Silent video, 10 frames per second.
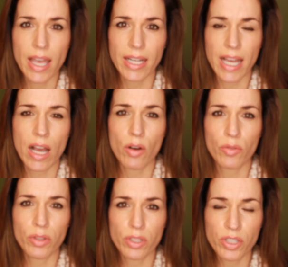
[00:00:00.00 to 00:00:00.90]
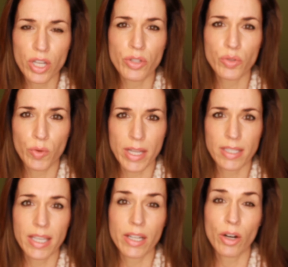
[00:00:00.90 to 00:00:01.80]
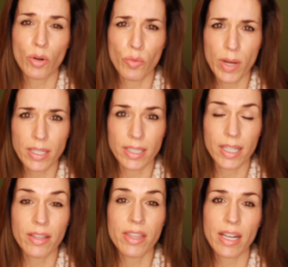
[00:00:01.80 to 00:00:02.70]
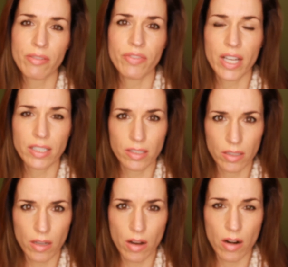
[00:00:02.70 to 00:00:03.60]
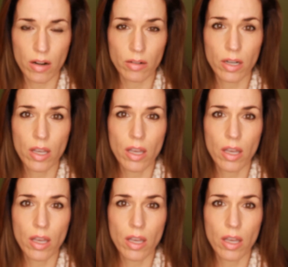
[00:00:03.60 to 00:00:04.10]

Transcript: and how the sun's rays hit our retina that affects our